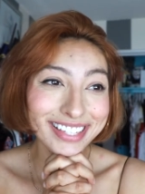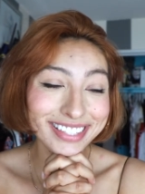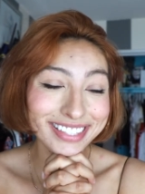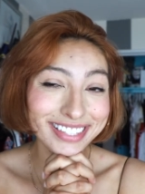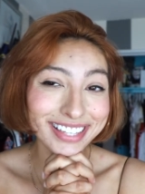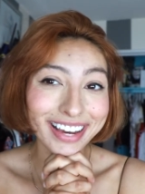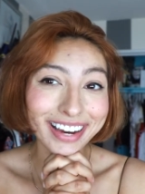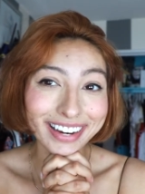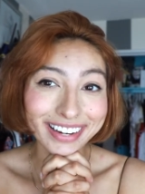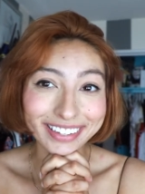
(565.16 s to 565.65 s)

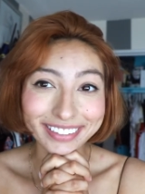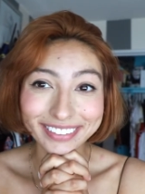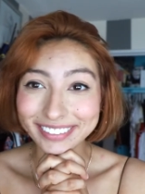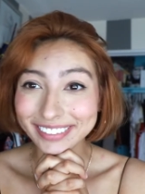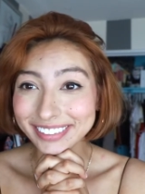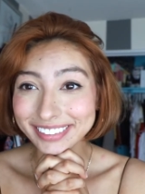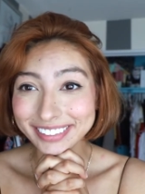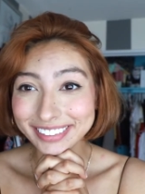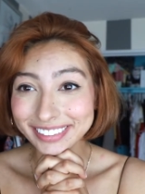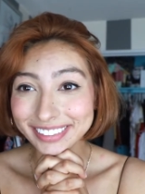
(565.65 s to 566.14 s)

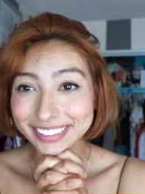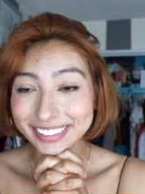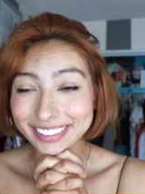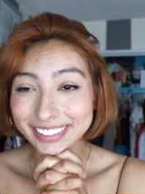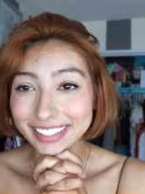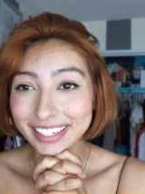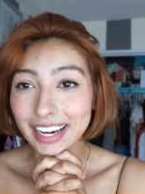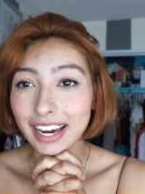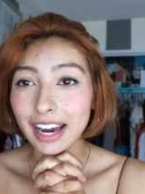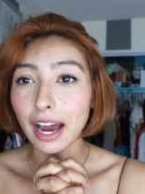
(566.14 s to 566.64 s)
so
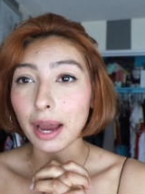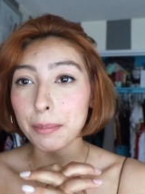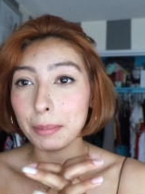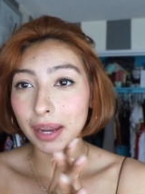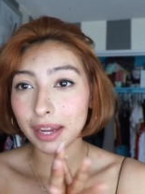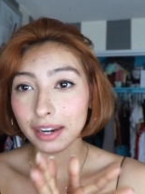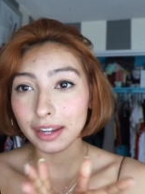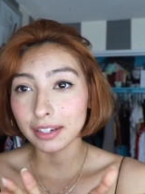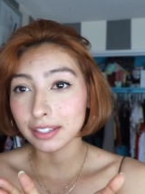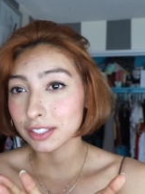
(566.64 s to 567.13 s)
yeah, I
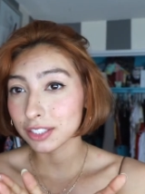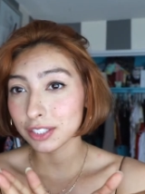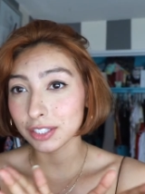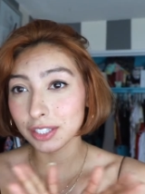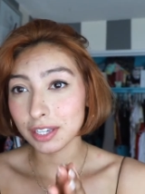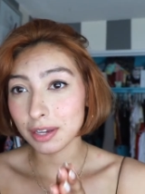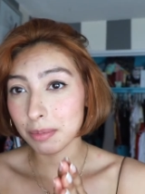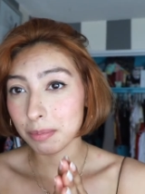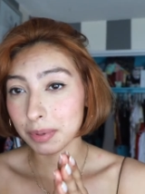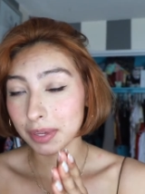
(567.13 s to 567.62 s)
might
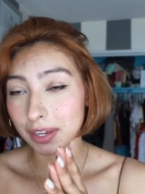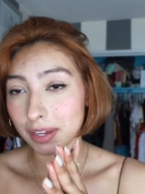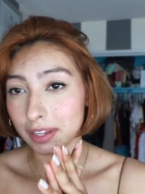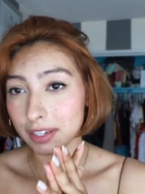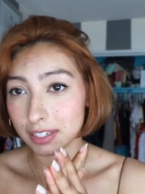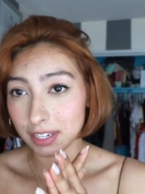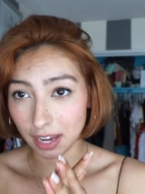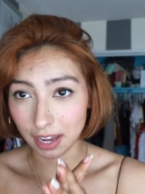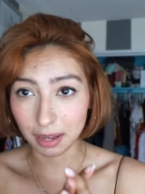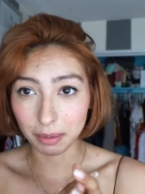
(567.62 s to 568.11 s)
actually be
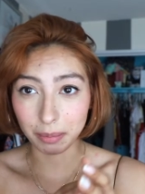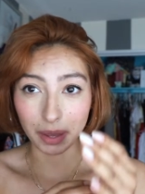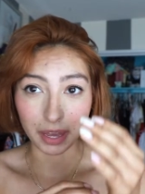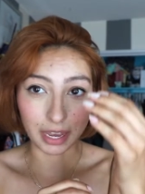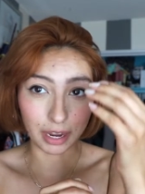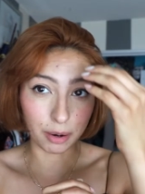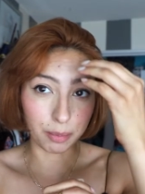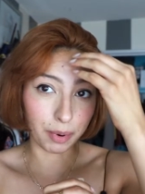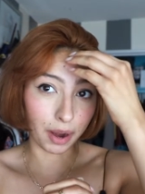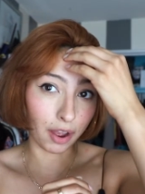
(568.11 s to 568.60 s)
dyeing my
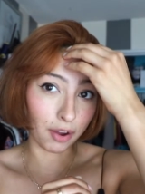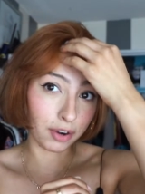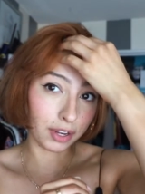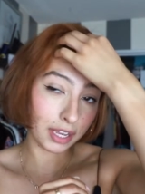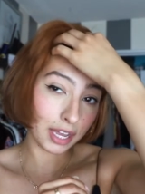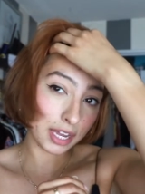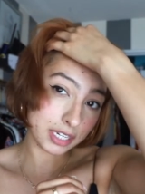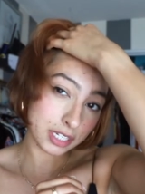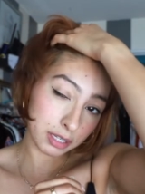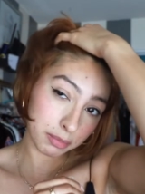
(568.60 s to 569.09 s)
hair brown
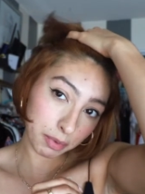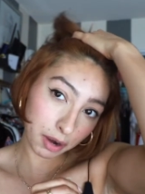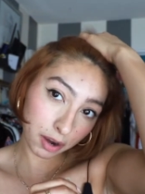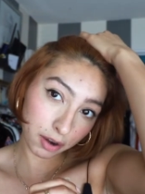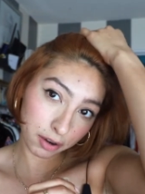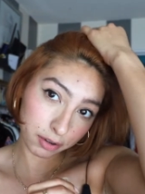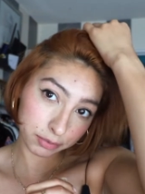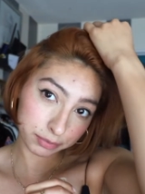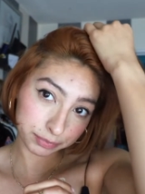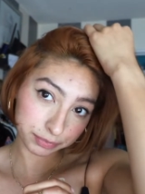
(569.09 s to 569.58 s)
again
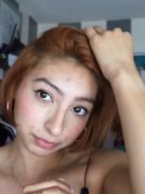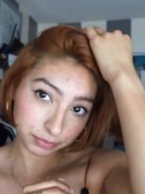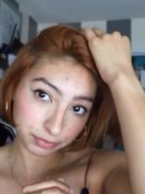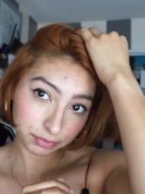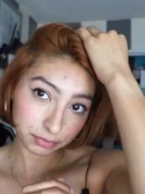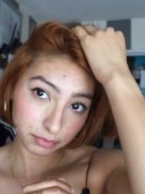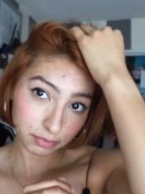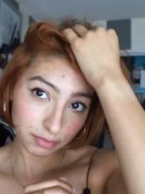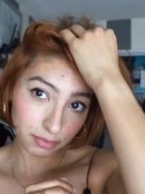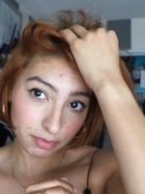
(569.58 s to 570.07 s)
tomorrow.
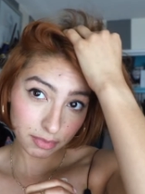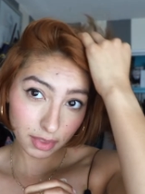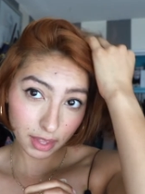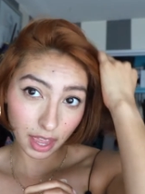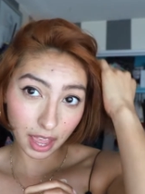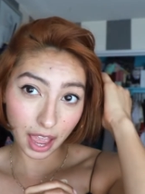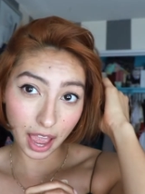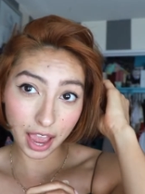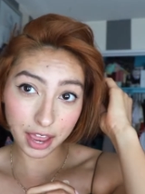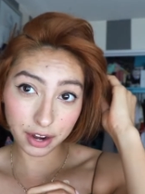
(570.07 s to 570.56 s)

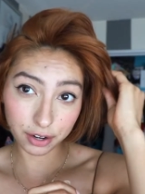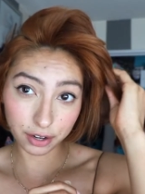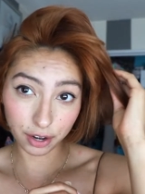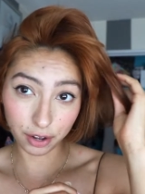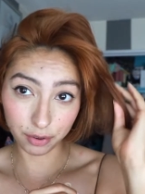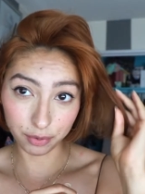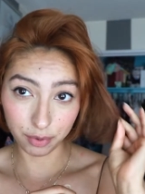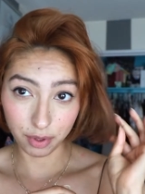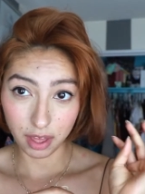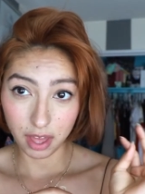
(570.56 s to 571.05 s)
I don't
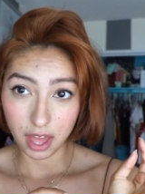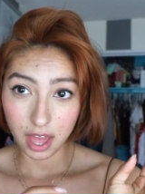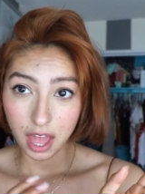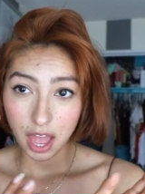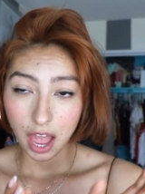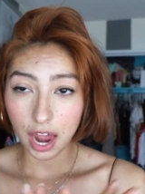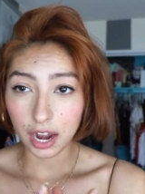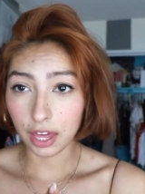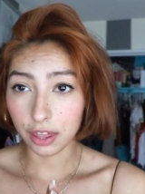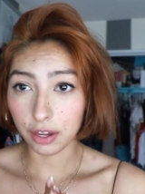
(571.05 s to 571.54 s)
know,
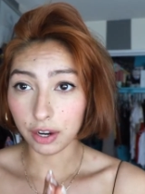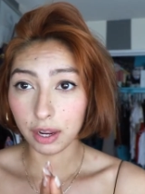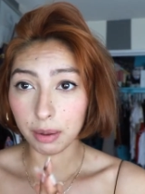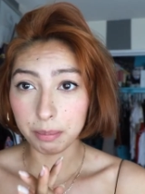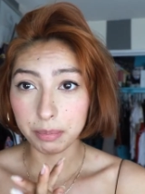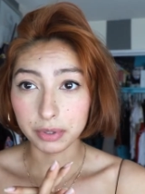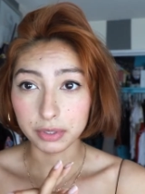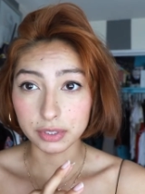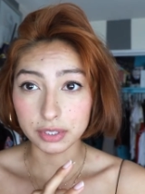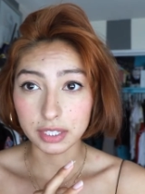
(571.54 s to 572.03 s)
another
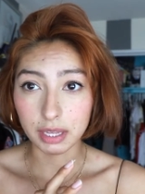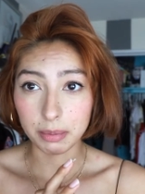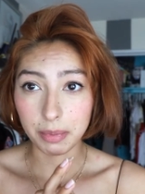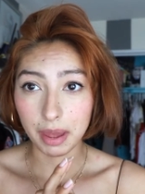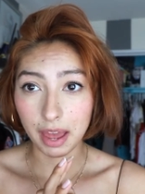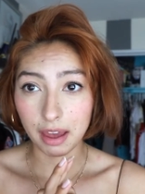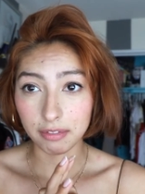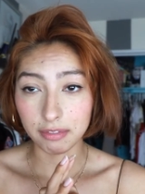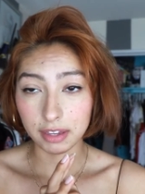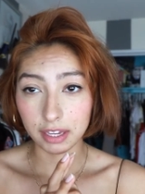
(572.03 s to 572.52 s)
impulse I'm
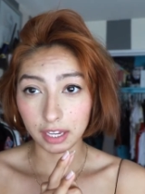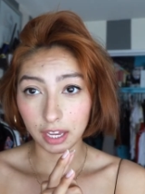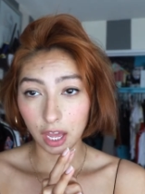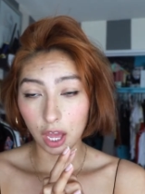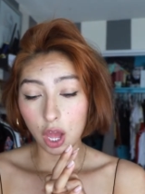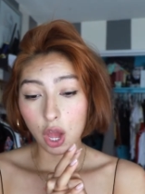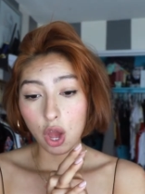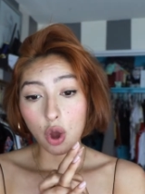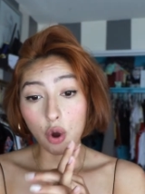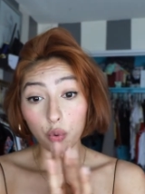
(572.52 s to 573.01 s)
having.
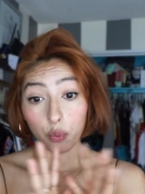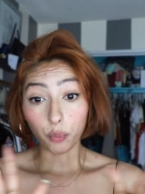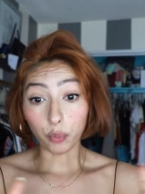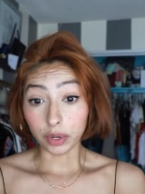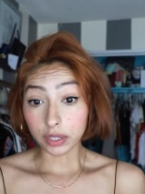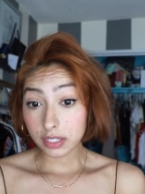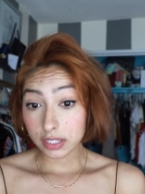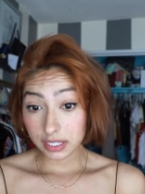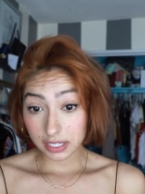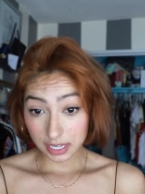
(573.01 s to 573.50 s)

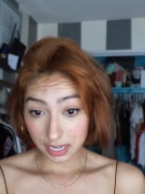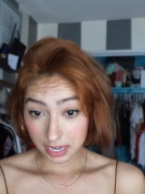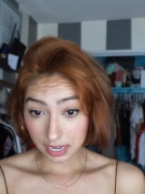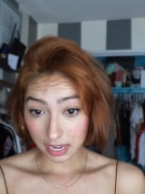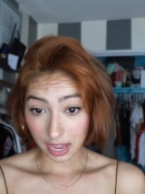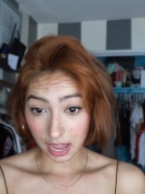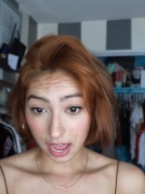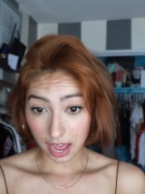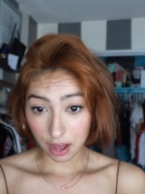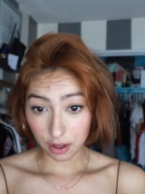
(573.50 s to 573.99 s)
We'll
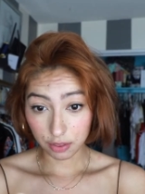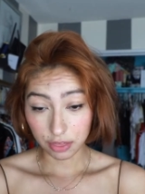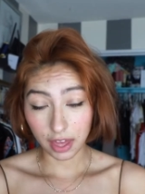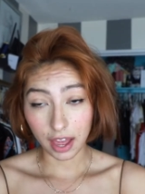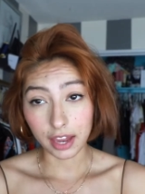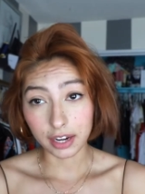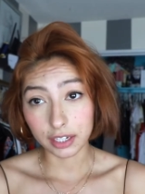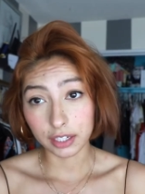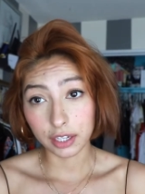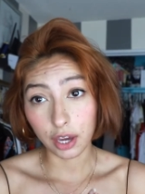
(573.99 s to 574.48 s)
see how
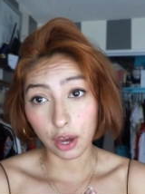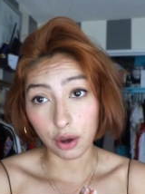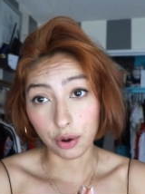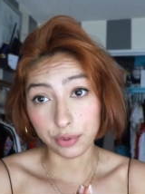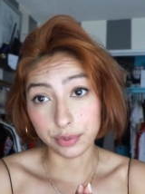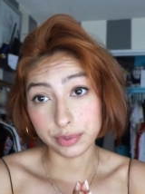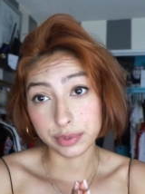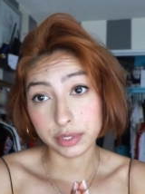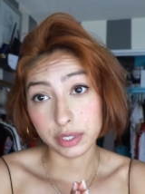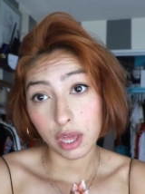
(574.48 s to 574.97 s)
that
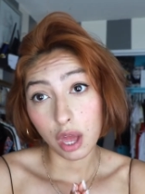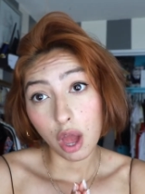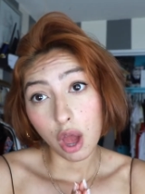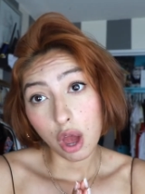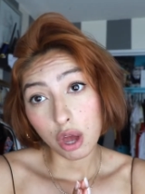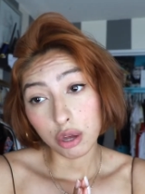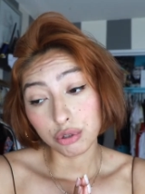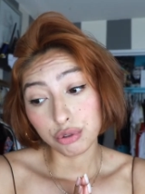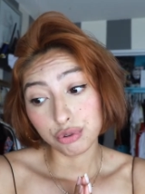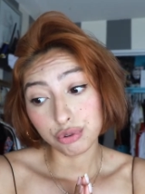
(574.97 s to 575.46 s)
goes.
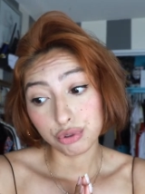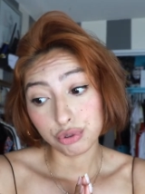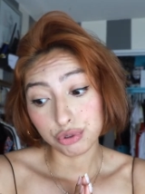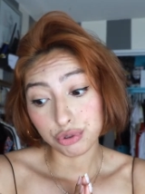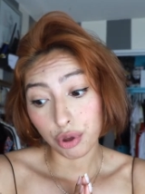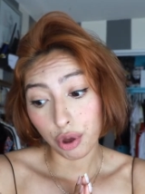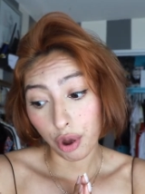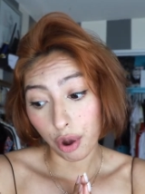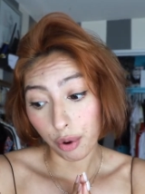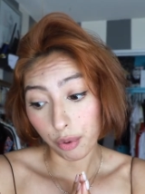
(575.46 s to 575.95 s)

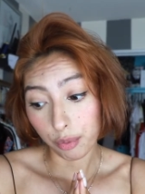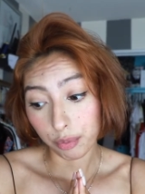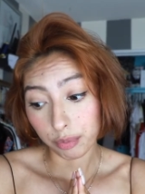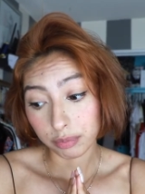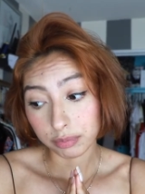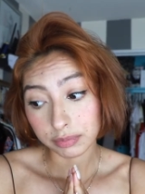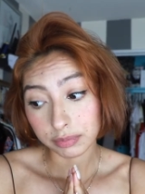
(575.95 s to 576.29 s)
So,